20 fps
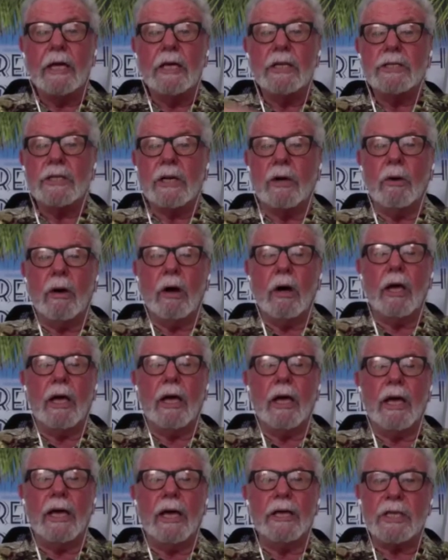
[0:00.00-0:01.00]
So
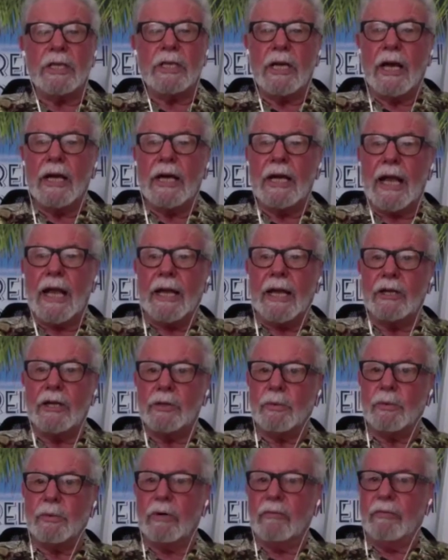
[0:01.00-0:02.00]
as a young lad at
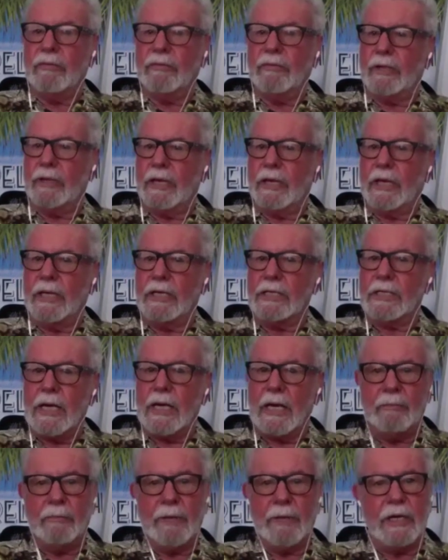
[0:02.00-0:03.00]
12 or 13
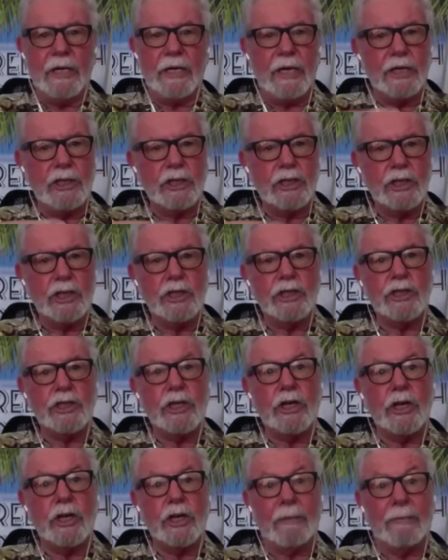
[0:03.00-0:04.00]
telling me that he's just
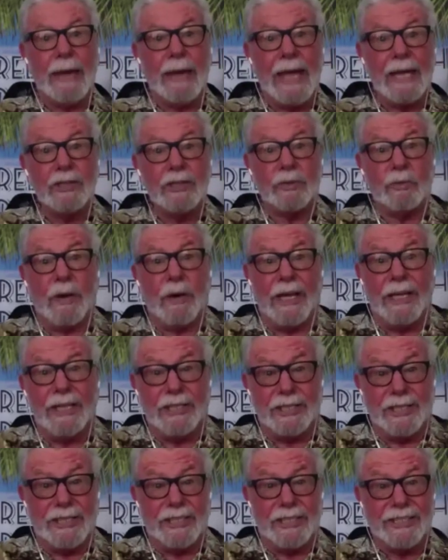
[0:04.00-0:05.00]
earned a man's
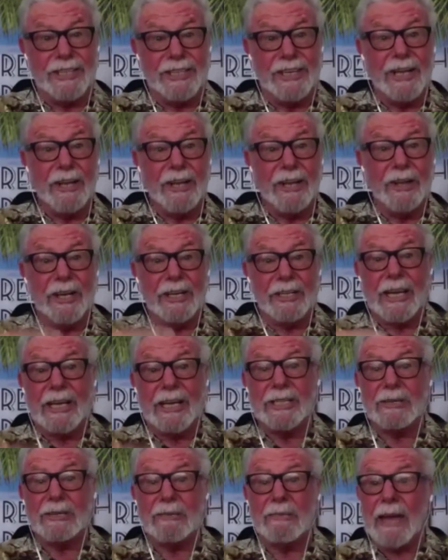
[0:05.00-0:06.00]
wages, that it
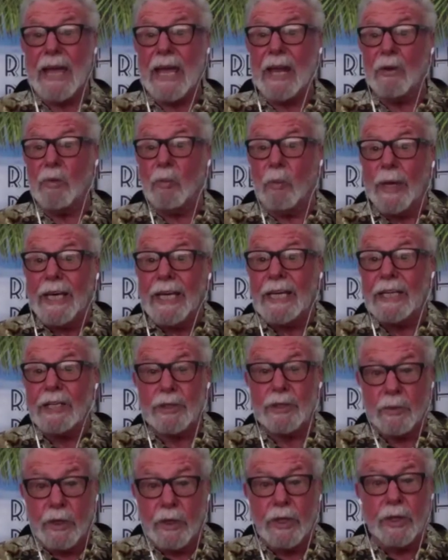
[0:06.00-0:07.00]
takes a man a week
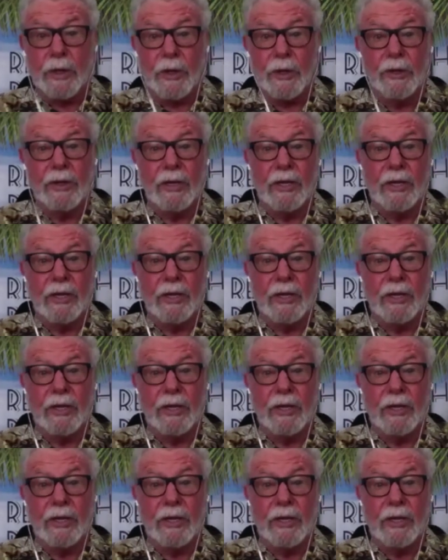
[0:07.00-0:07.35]
to earn,